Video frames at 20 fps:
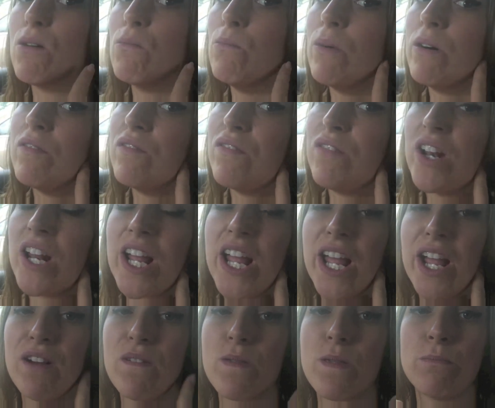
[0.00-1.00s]
and one filling
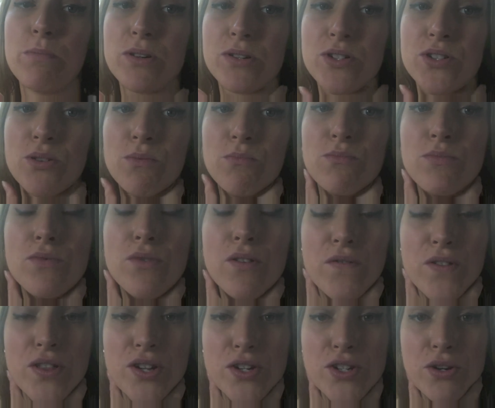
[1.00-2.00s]
here at the bottom
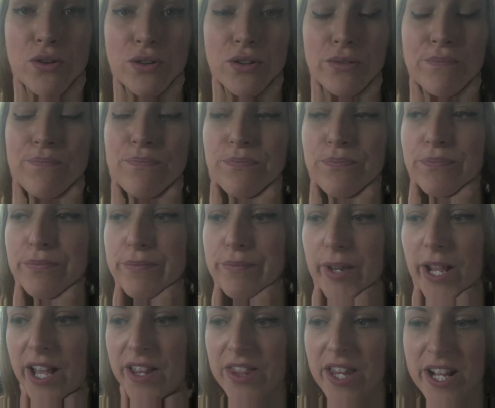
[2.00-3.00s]
of the jaw.
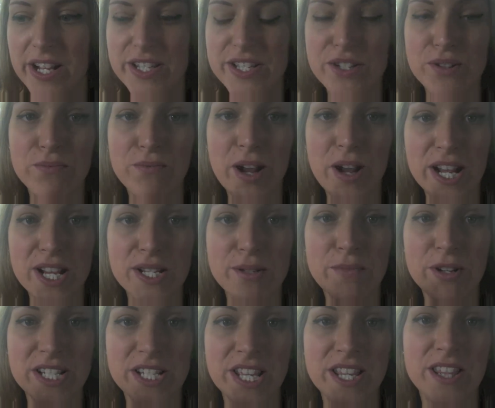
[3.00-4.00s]
And that's to raise
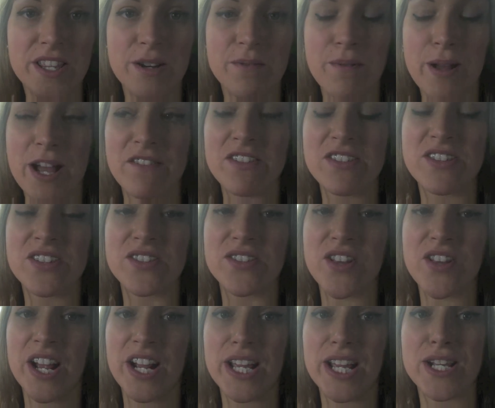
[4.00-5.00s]
my teeth up ever so
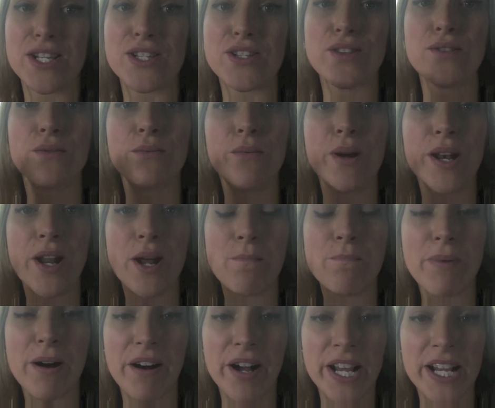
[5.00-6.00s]
slightly so that when I
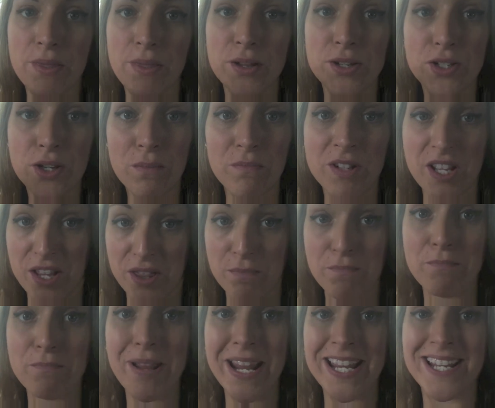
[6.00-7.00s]
bite, the top teeth
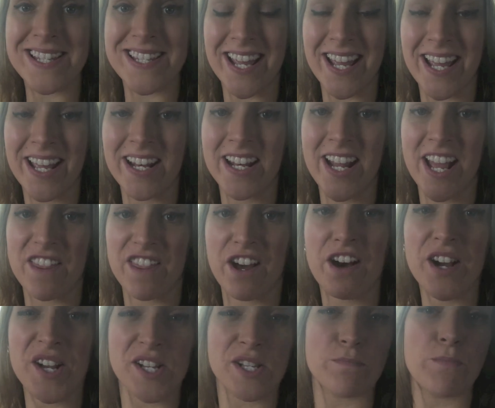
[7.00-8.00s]
meet it at the
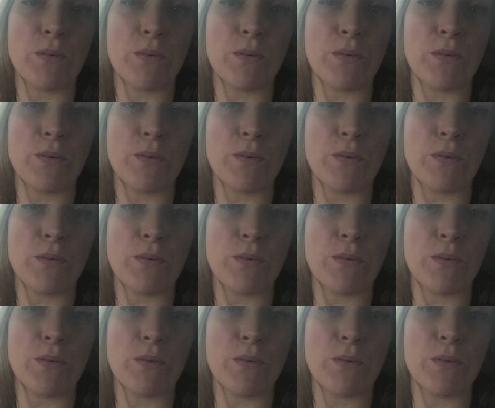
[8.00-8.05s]
highest